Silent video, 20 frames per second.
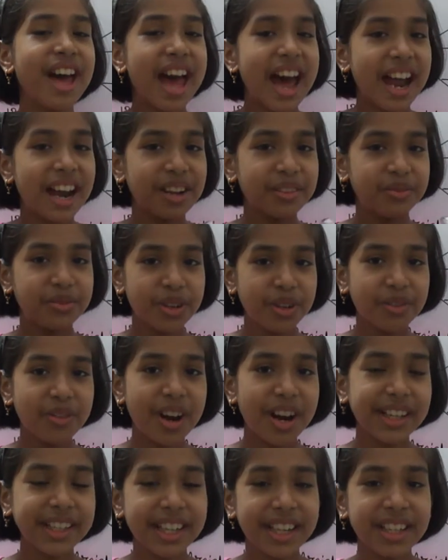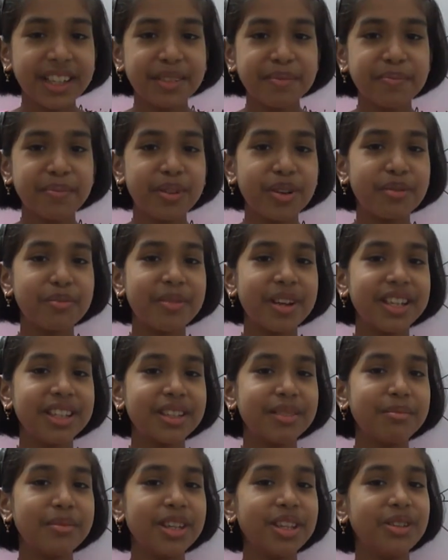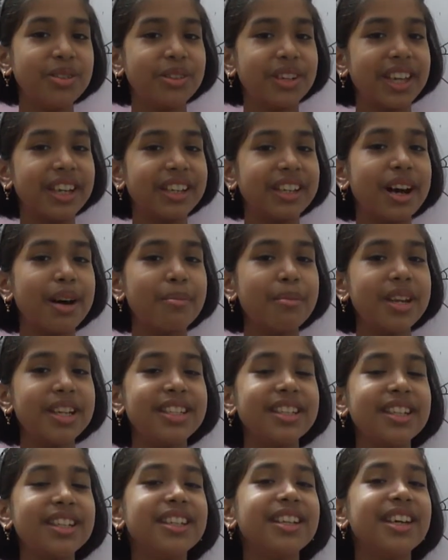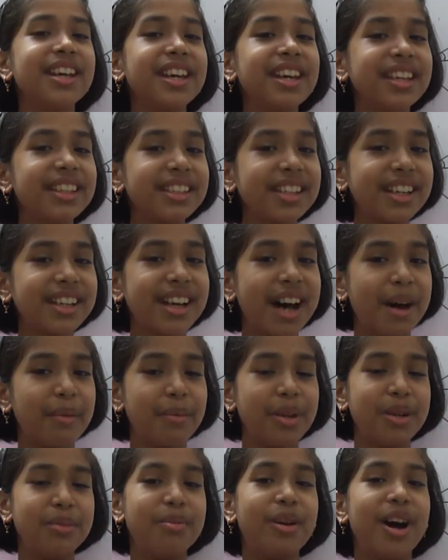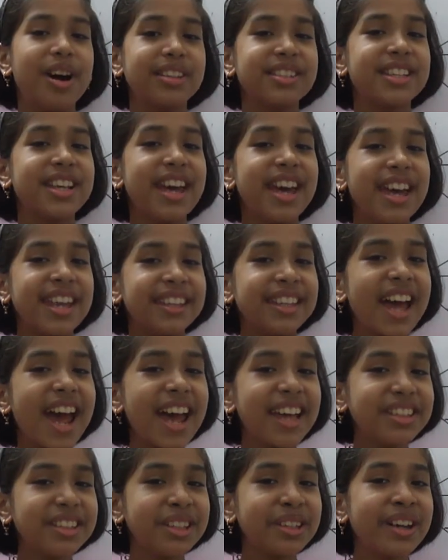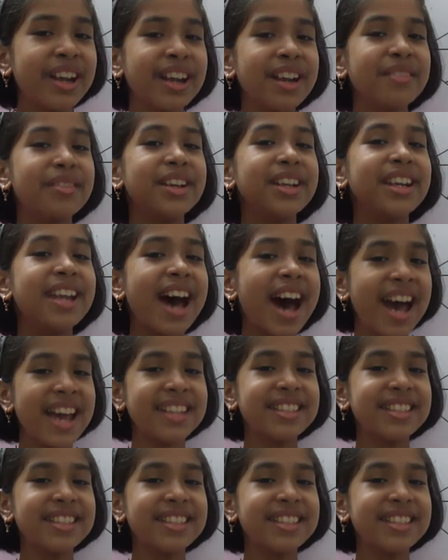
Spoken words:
and if you want any improvement can comment it in the comment box. Thank you and have a nice